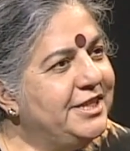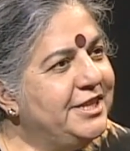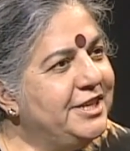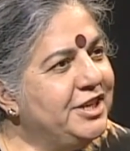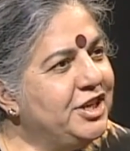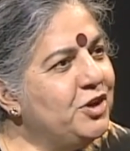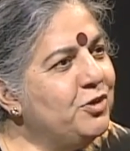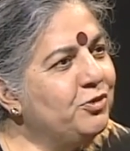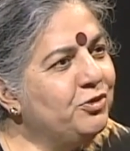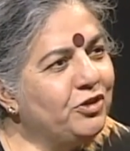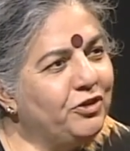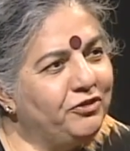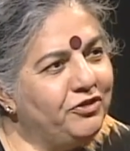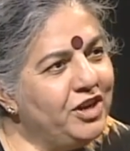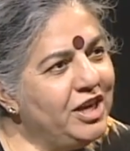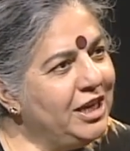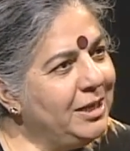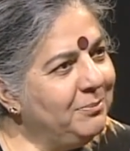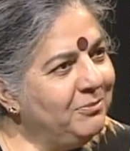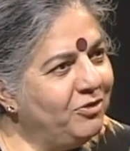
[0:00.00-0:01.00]
the use
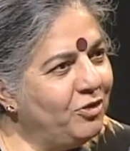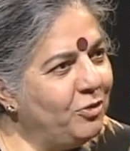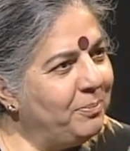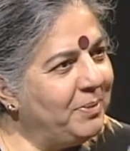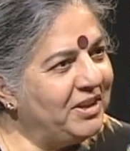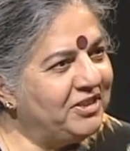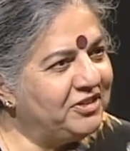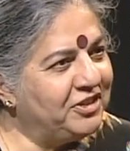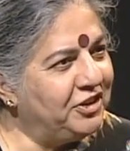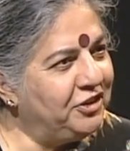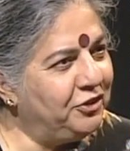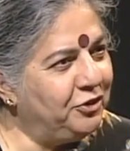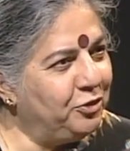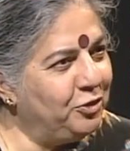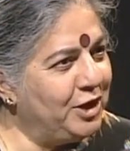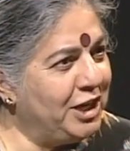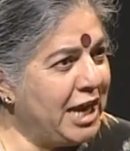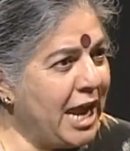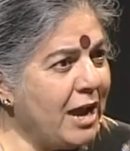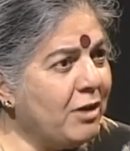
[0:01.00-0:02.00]
of neem for pest
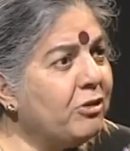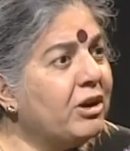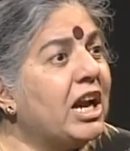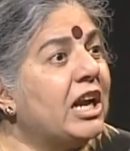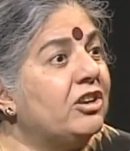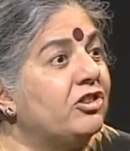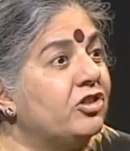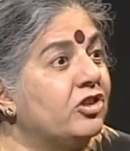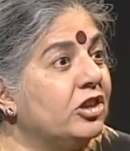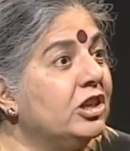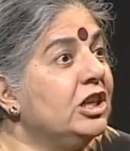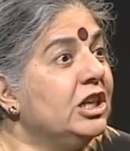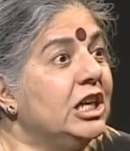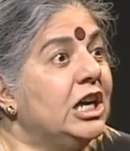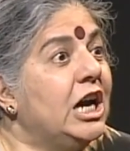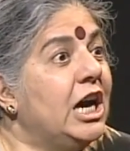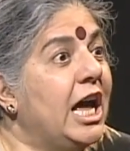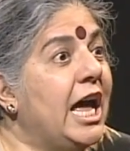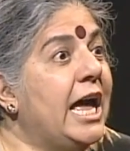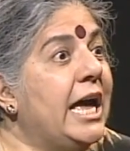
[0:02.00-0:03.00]
control in agriculture,
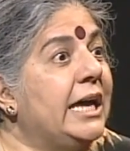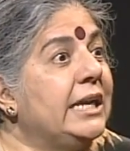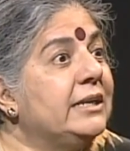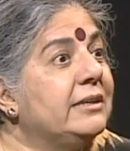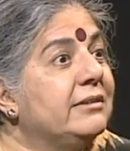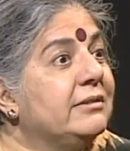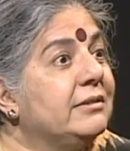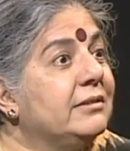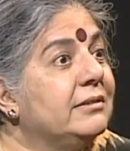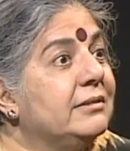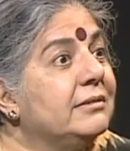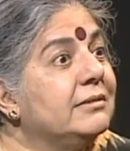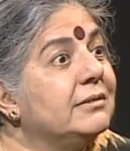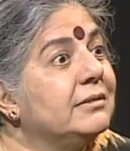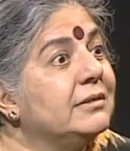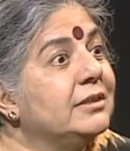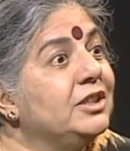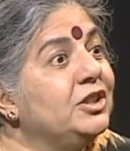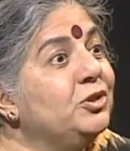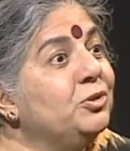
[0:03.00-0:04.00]
and
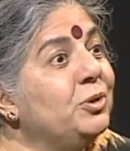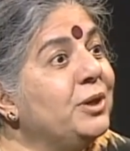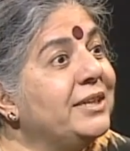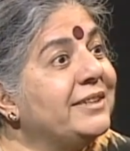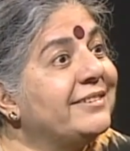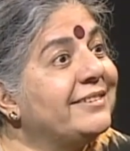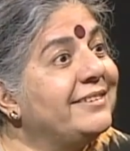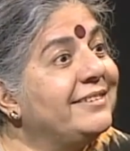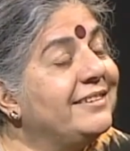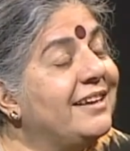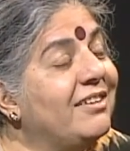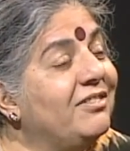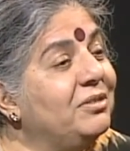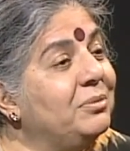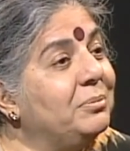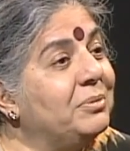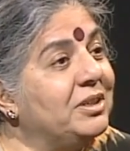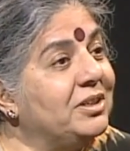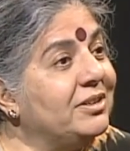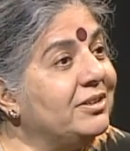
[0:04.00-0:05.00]
the US
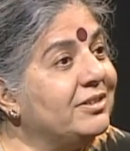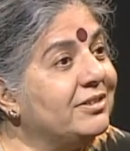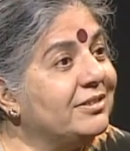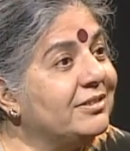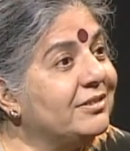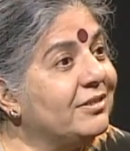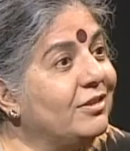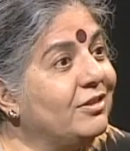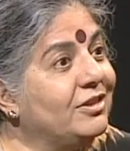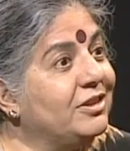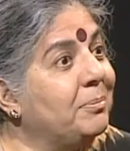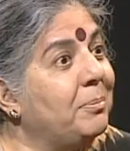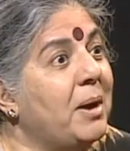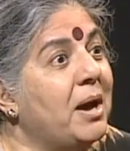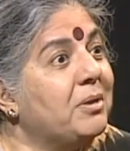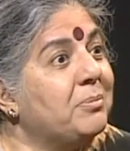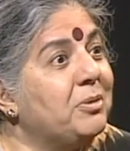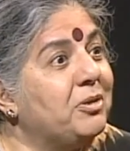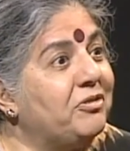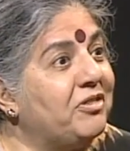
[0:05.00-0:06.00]
government,
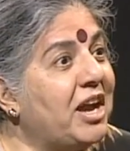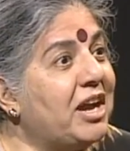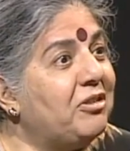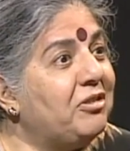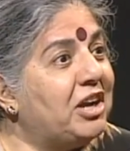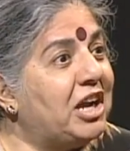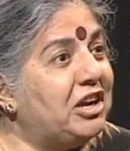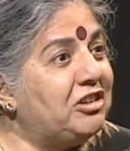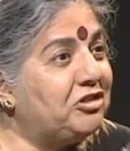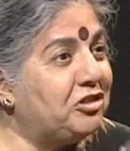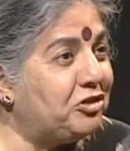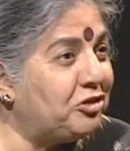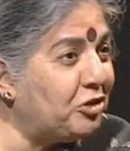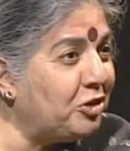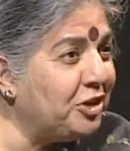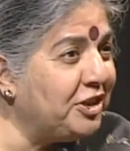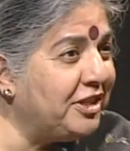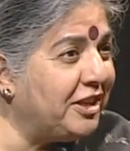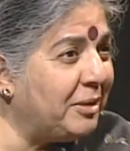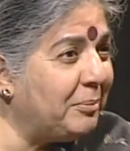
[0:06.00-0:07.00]
Department of Agriculture,
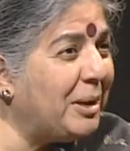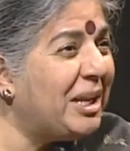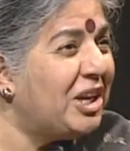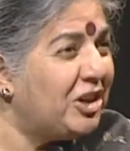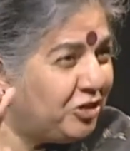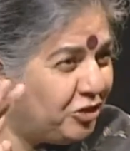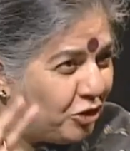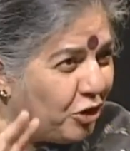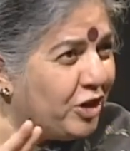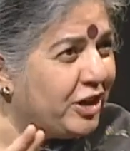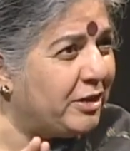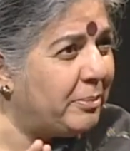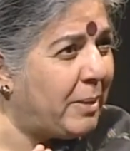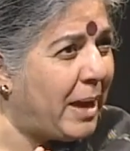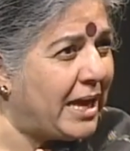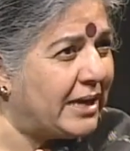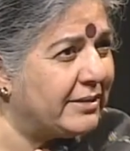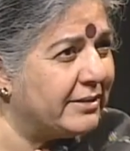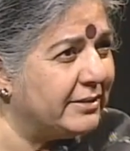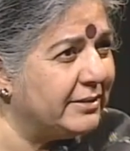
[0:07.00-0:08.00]
joined them in a joint
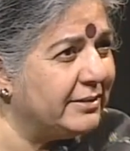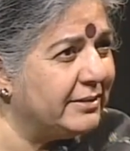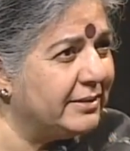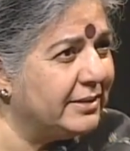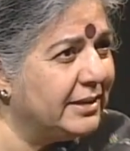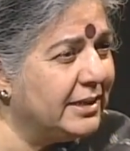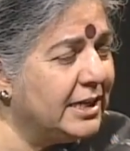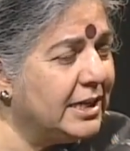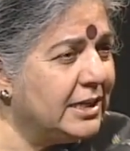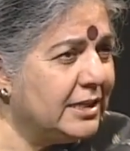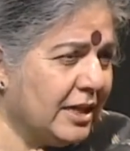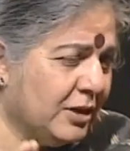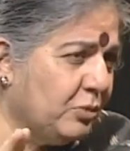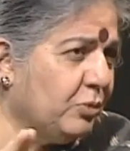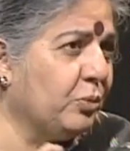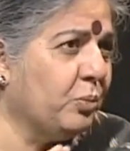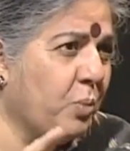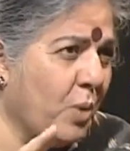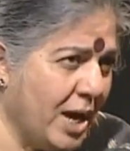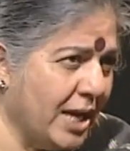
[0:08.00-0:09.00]
patent. That
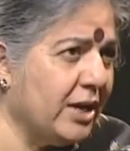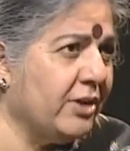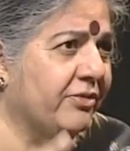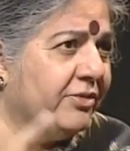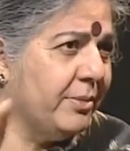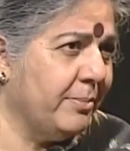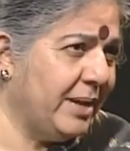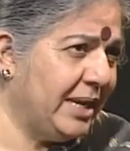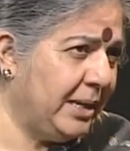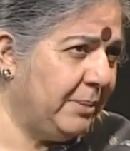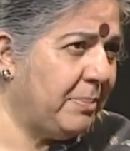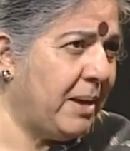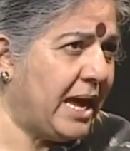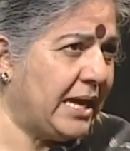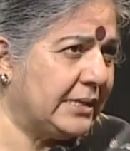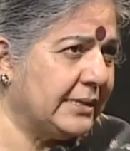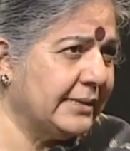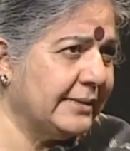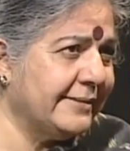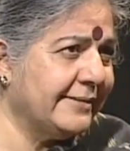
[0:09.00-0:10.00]
was one of the many
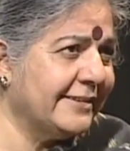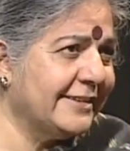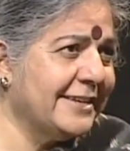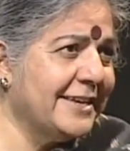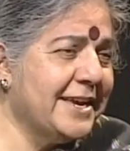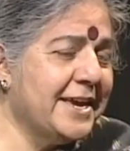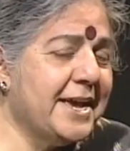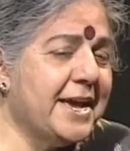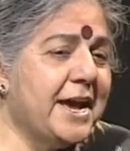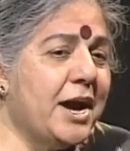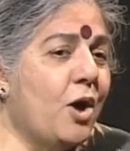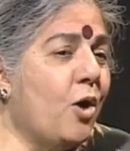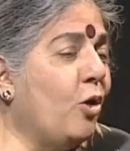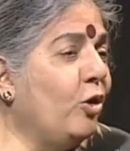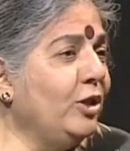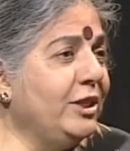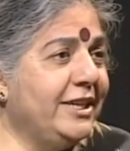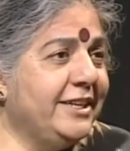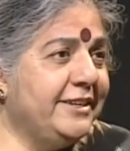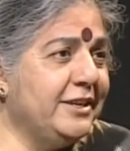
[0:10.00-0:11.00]
patents.
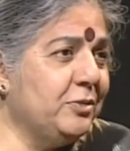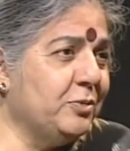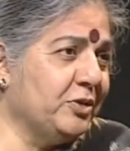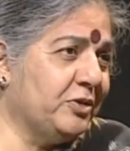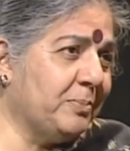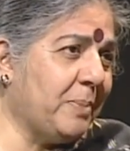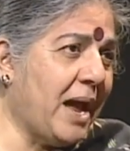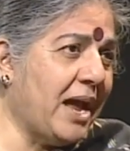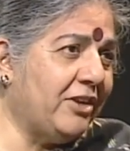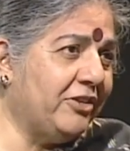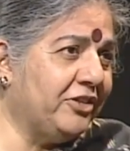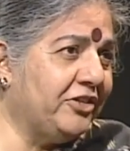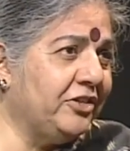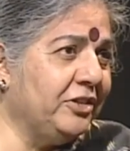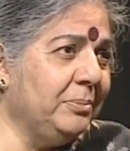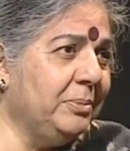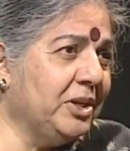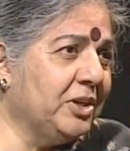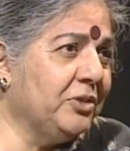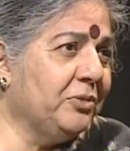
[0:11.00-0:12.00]
All they did was
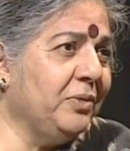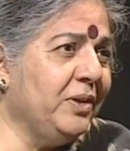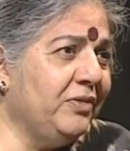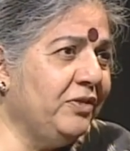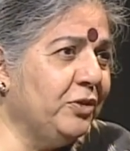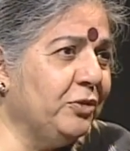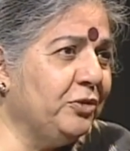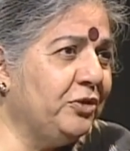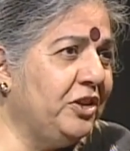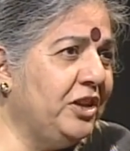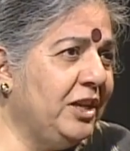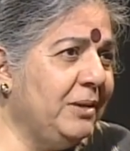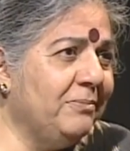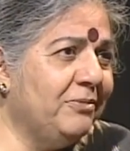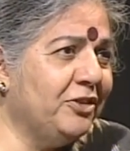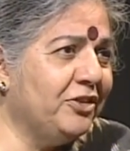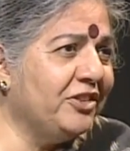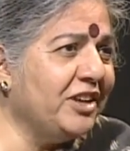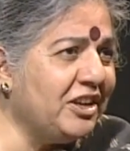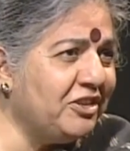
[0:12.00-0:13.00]
piracy, because we've used
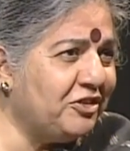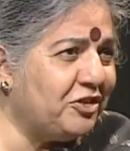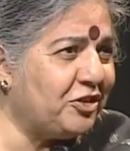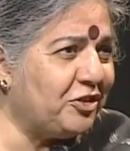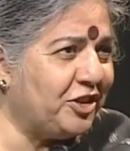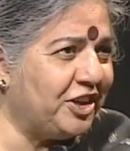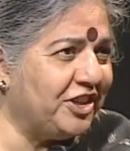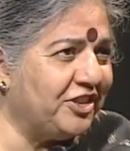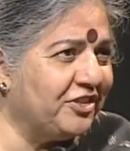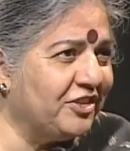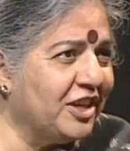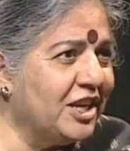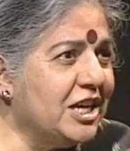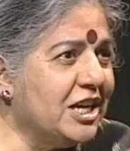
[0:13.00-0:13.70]
neem for centuries.